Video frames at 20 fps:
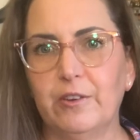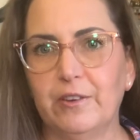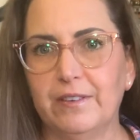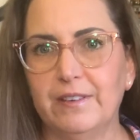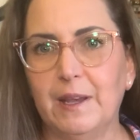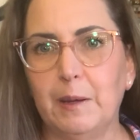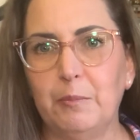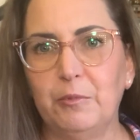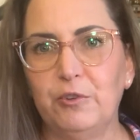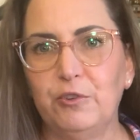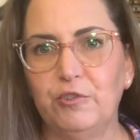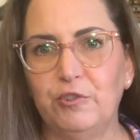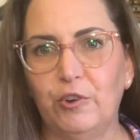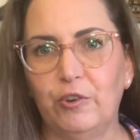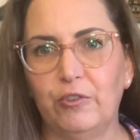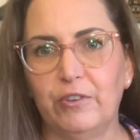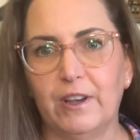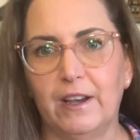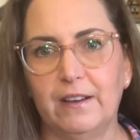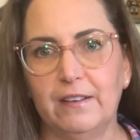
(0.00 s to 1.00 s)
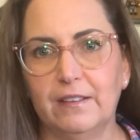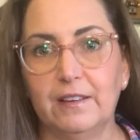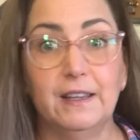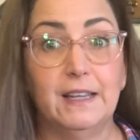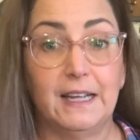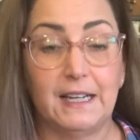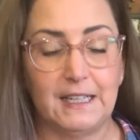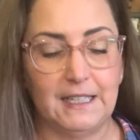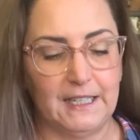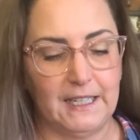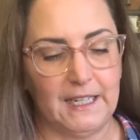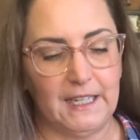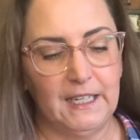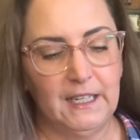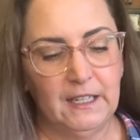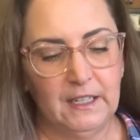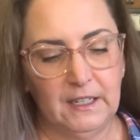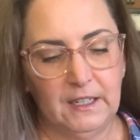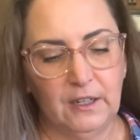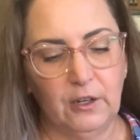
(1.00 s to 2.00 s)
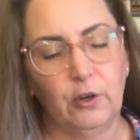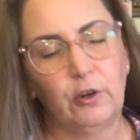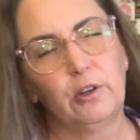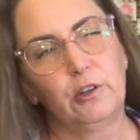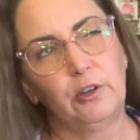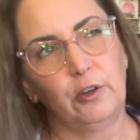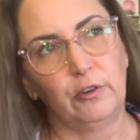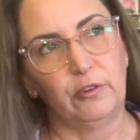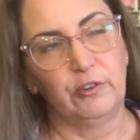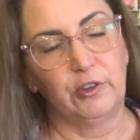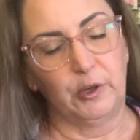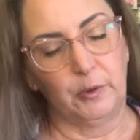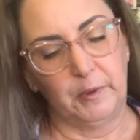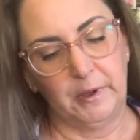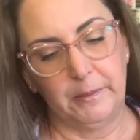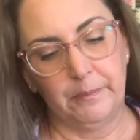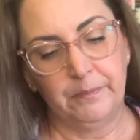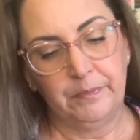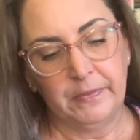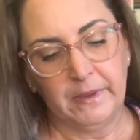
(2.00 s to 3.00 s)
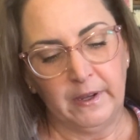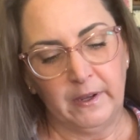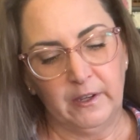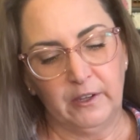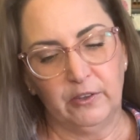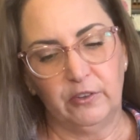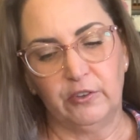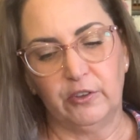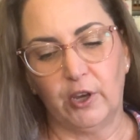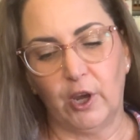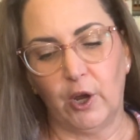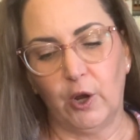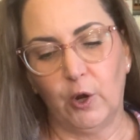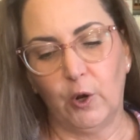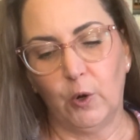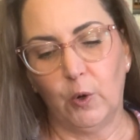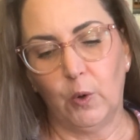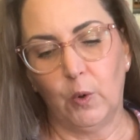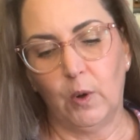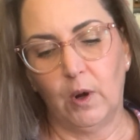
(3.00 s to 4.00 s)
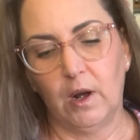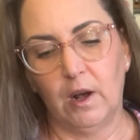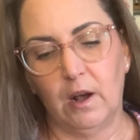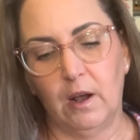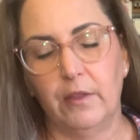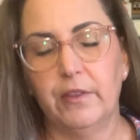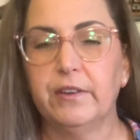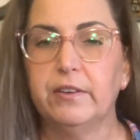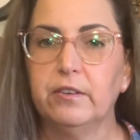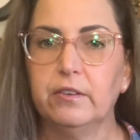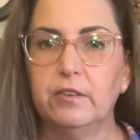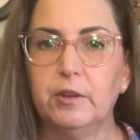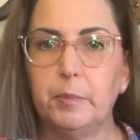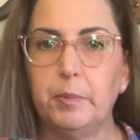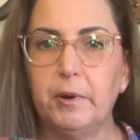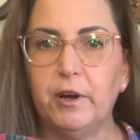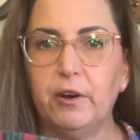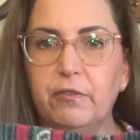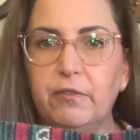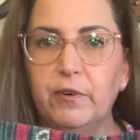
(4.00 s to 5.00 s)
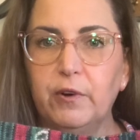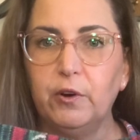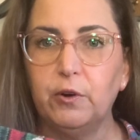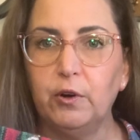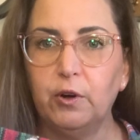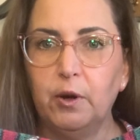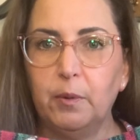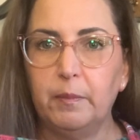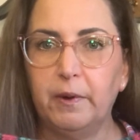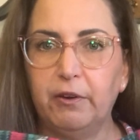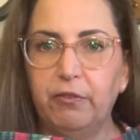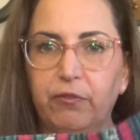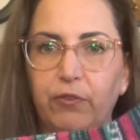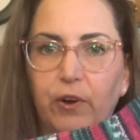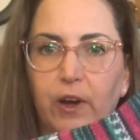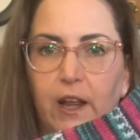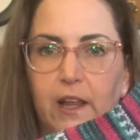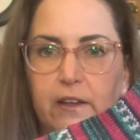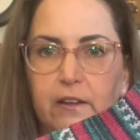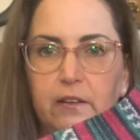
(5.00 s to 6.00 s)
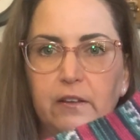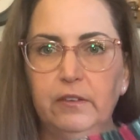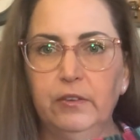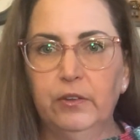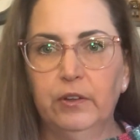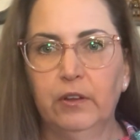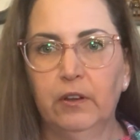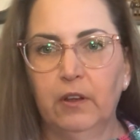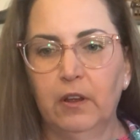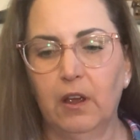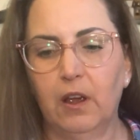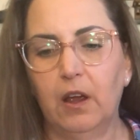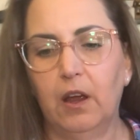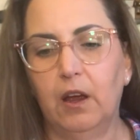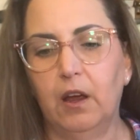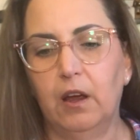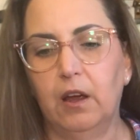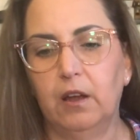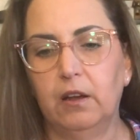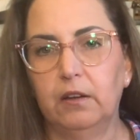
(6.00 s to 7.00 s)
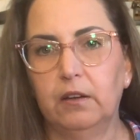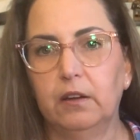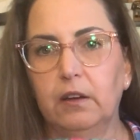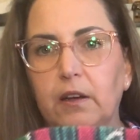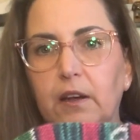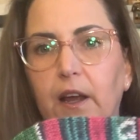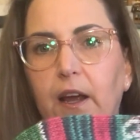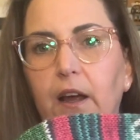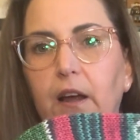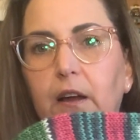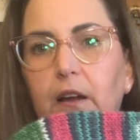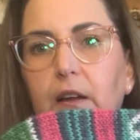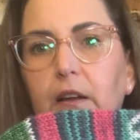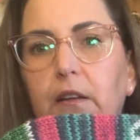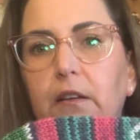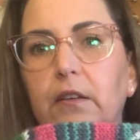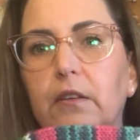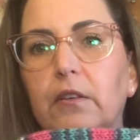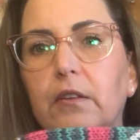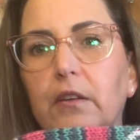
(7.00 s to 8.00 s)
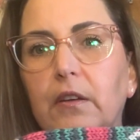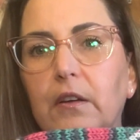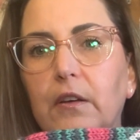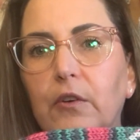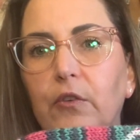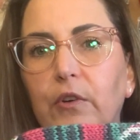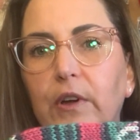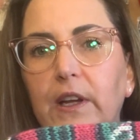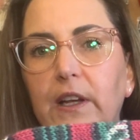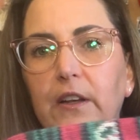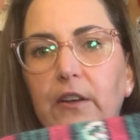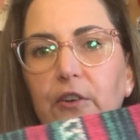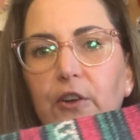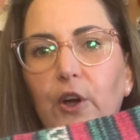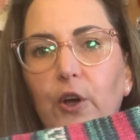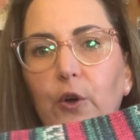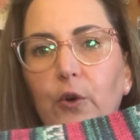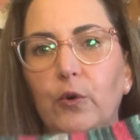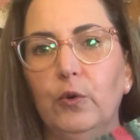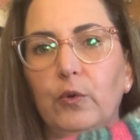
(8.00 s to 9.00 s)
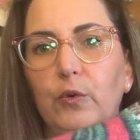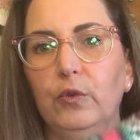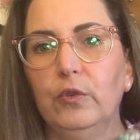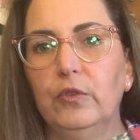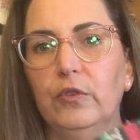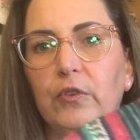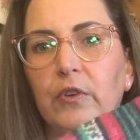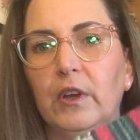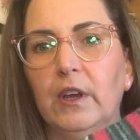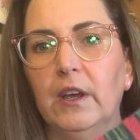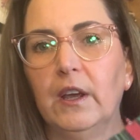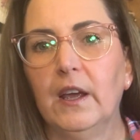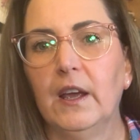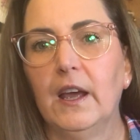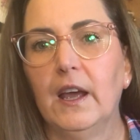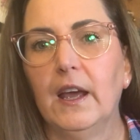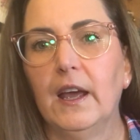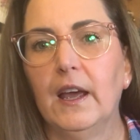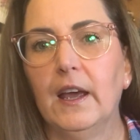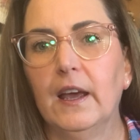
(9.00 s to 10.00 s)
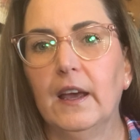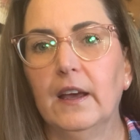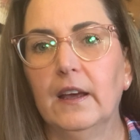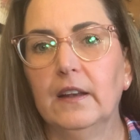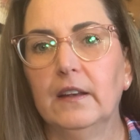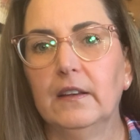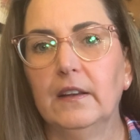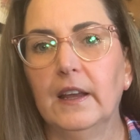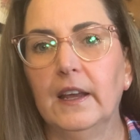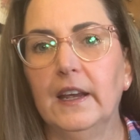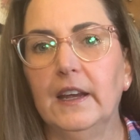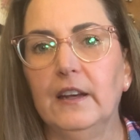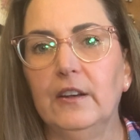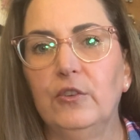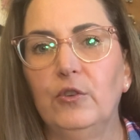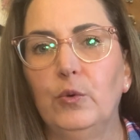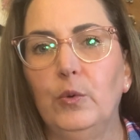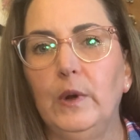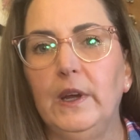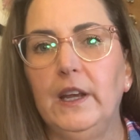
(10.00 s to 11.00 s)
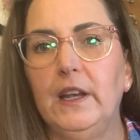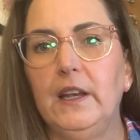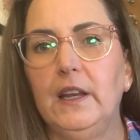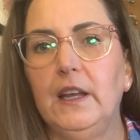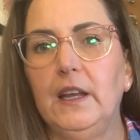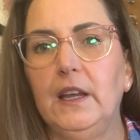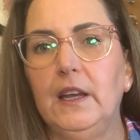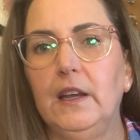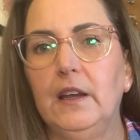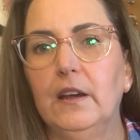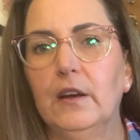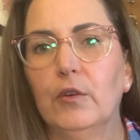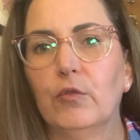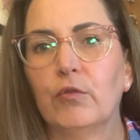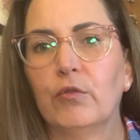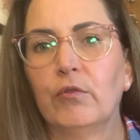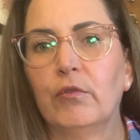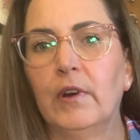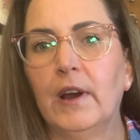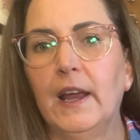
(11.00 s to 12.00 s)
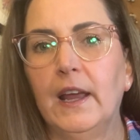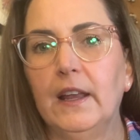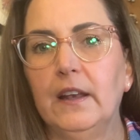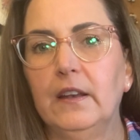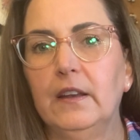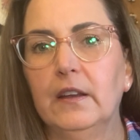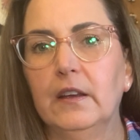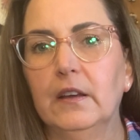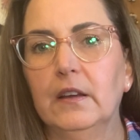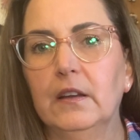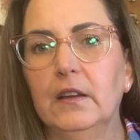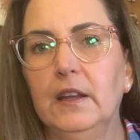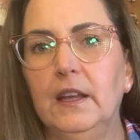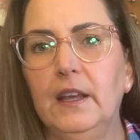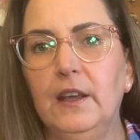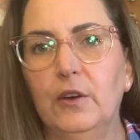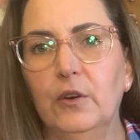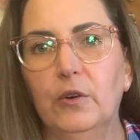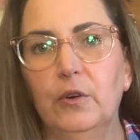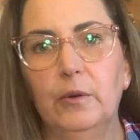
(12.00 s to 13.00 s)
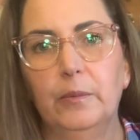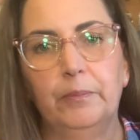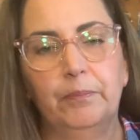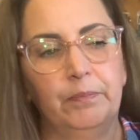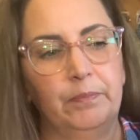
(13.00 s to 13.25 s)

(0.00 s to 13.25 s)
the same shoe size, luckily, or close to it. So this is the pair for my friend, and it has green toes and a tweedy red heel.